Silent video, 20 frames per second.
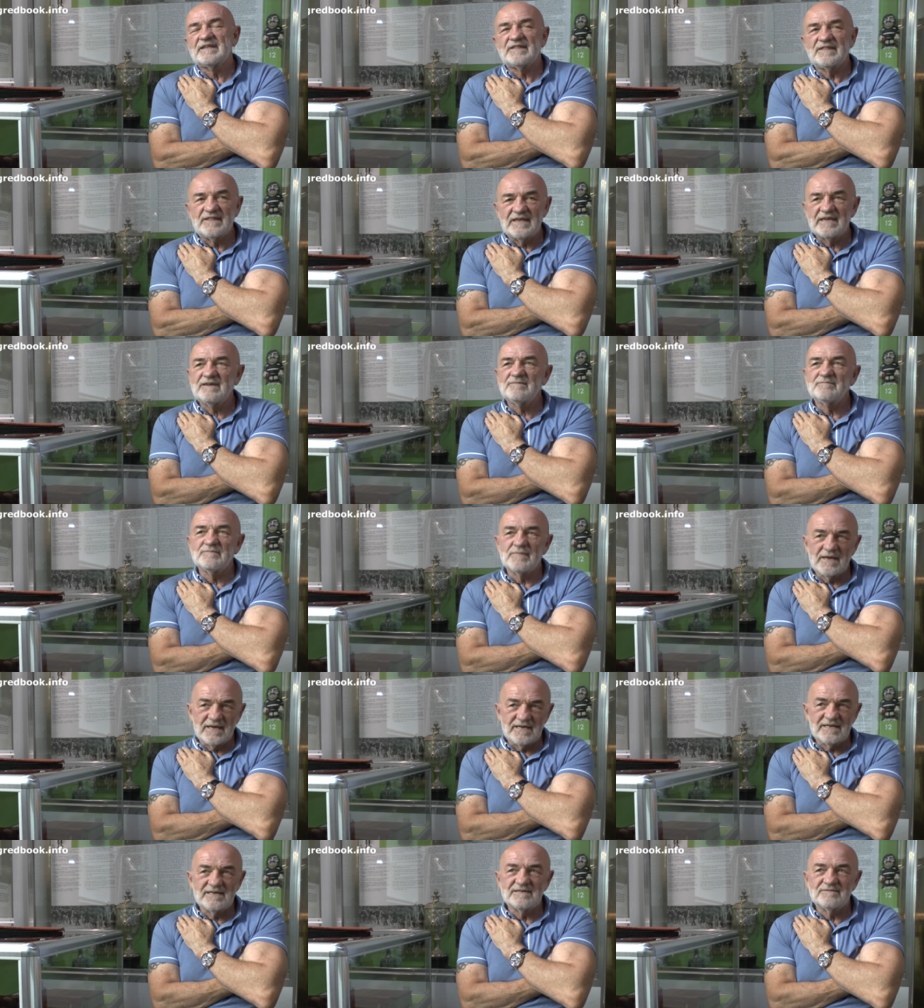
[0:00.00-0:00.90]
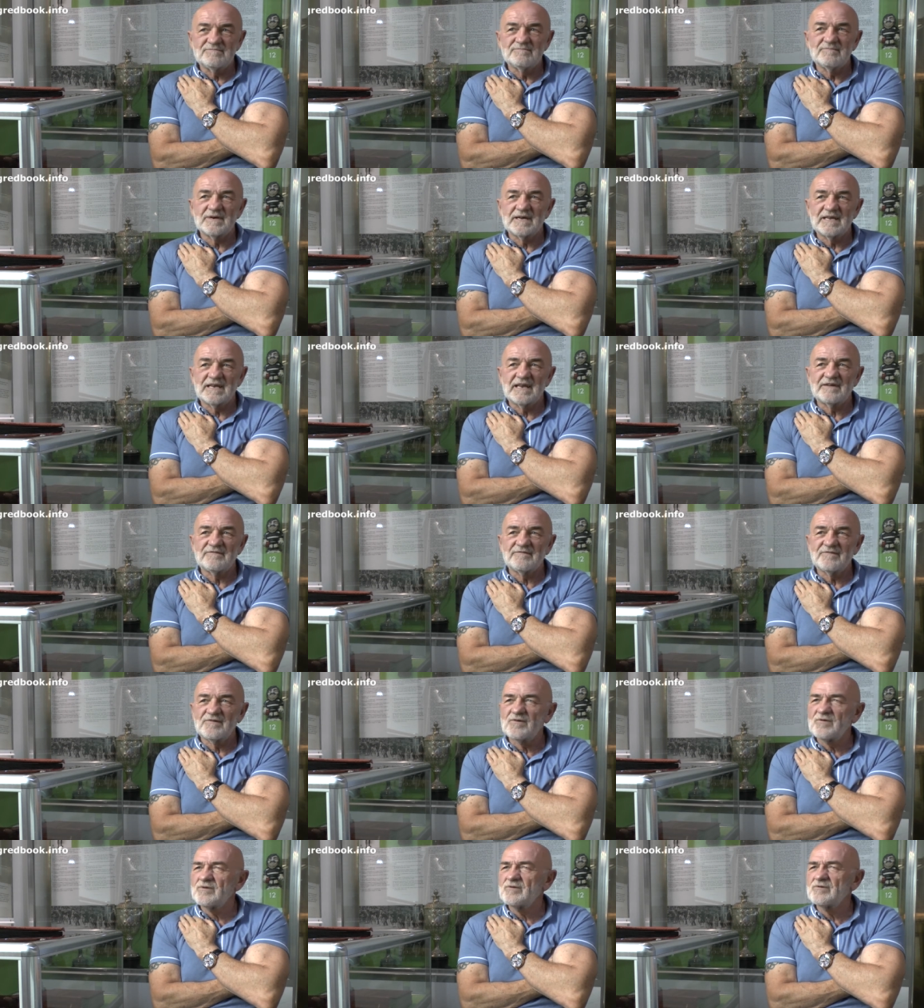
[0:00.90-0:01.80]
They made my
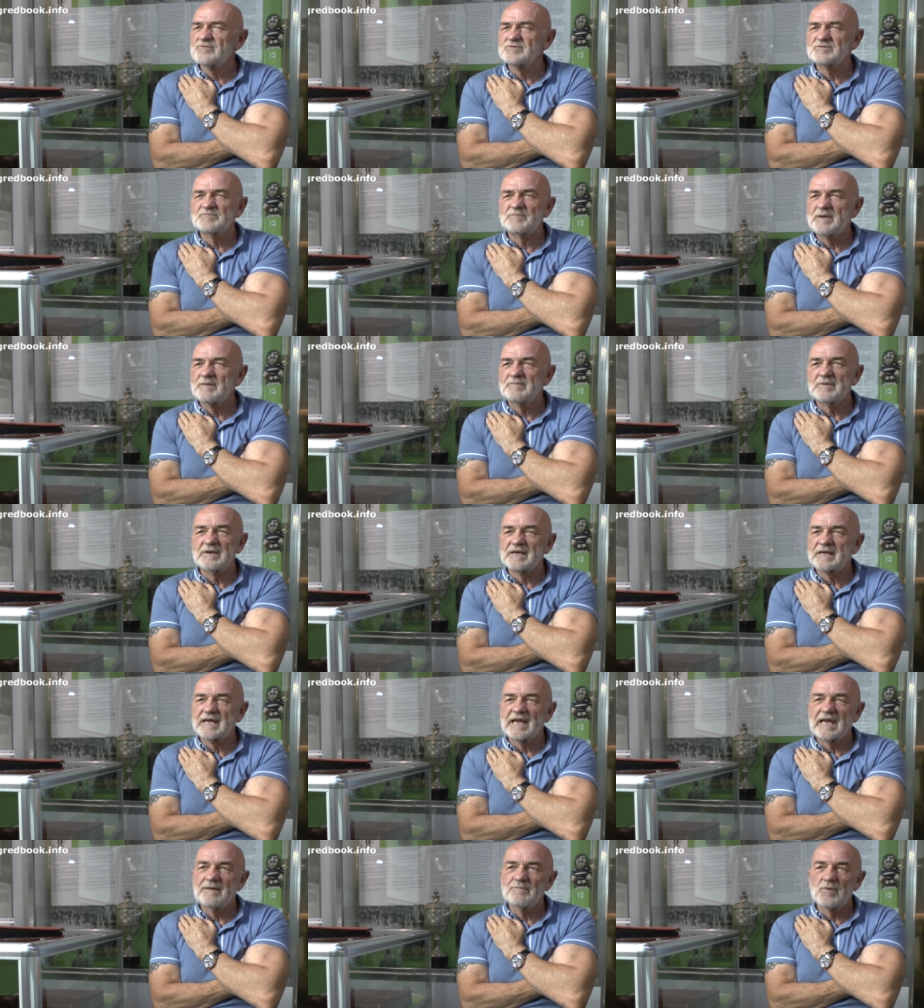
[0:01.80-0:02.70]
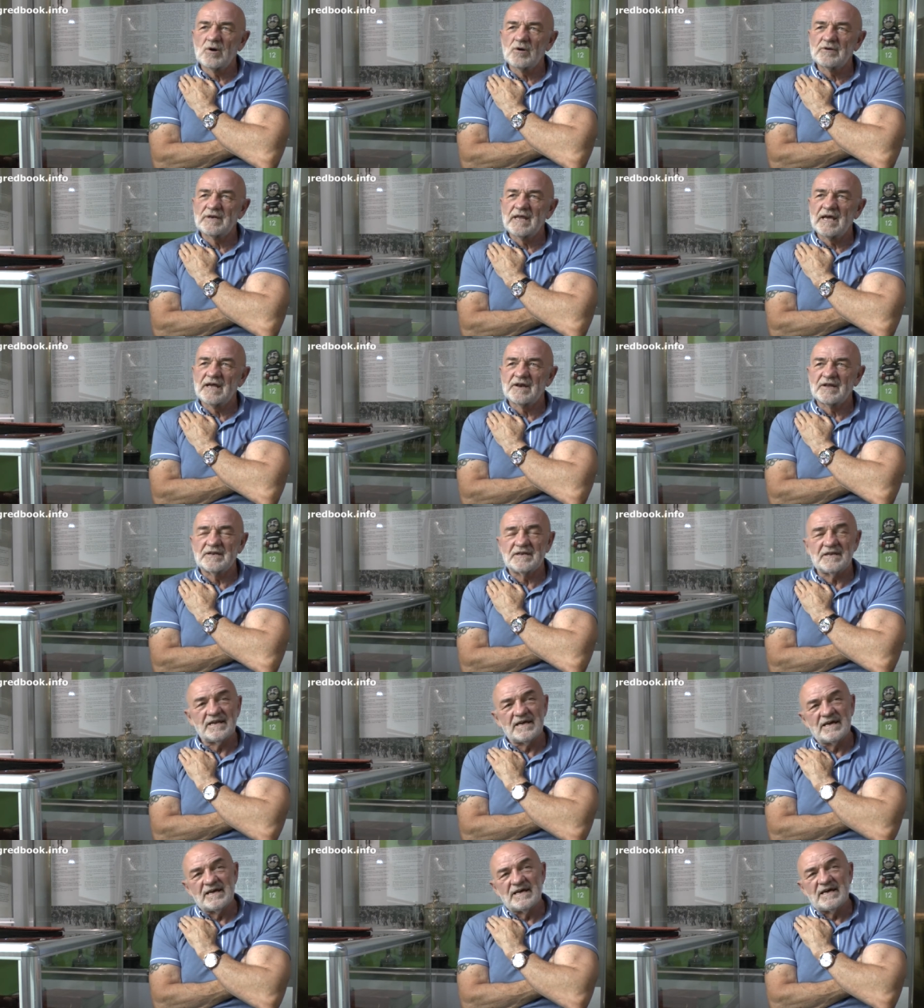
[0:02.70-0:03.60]
life, all those people that came on there,
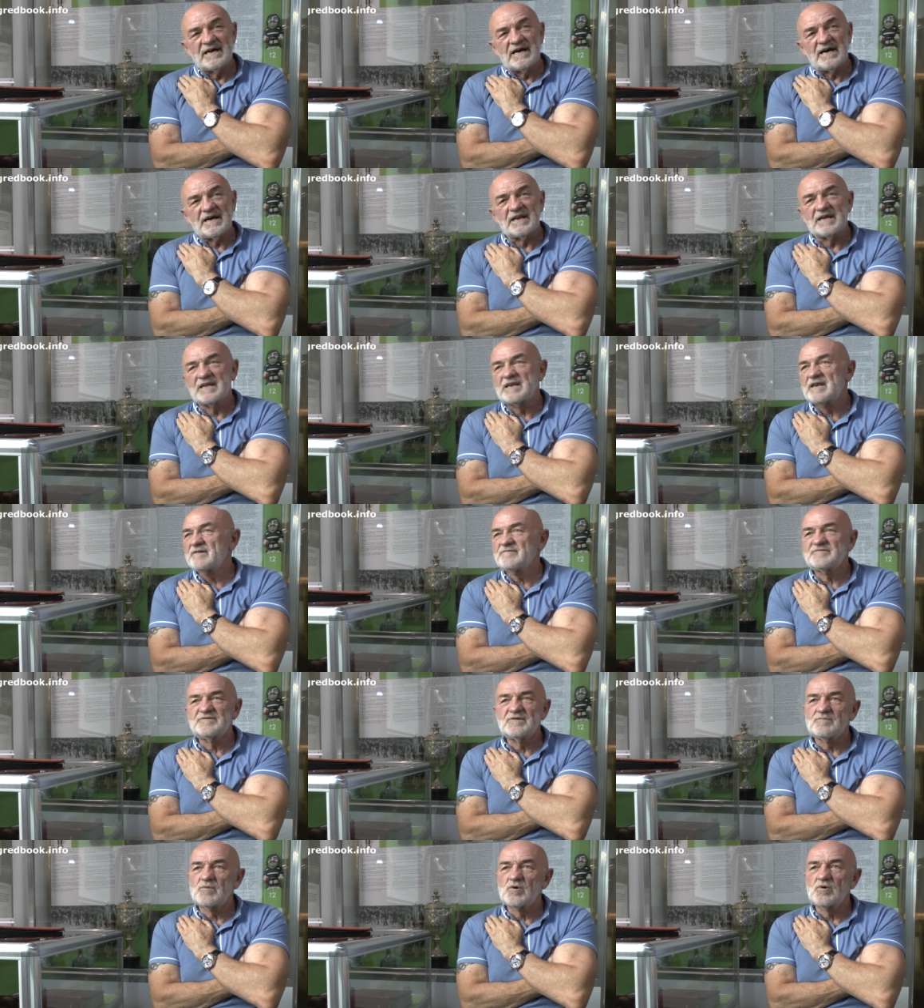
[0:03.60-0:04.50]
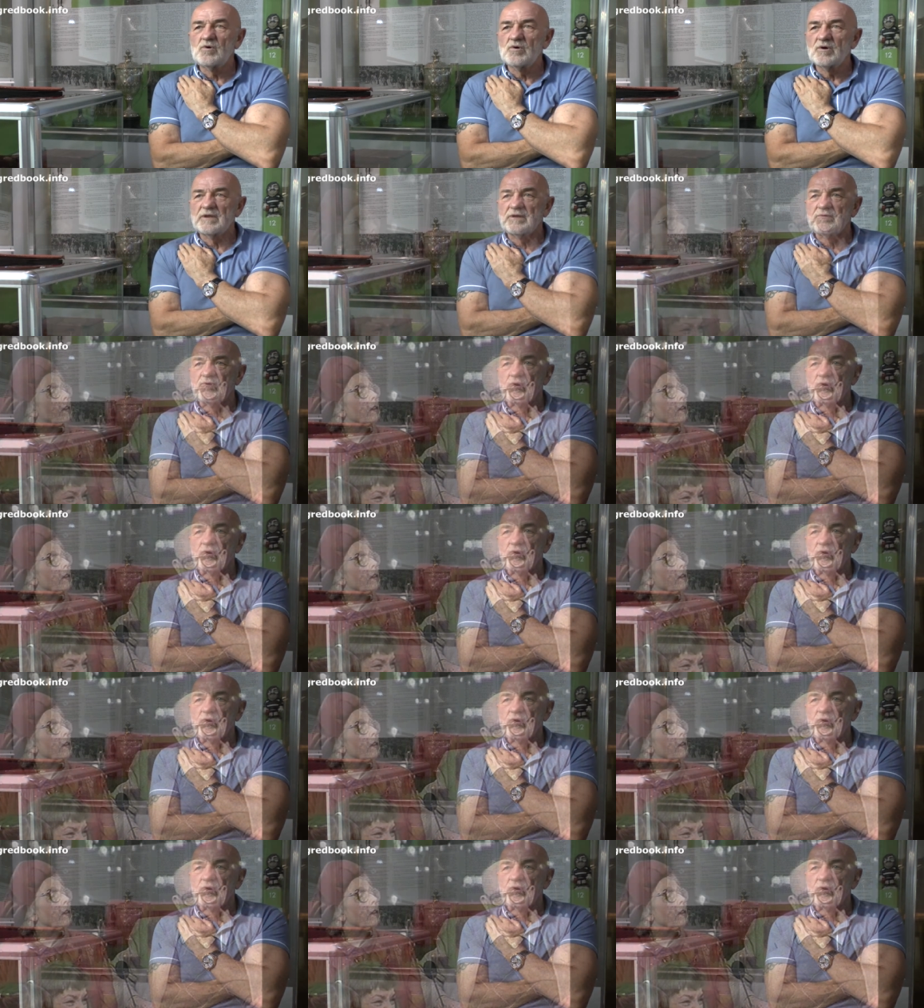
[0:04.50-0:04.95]
and, and I loved them all, you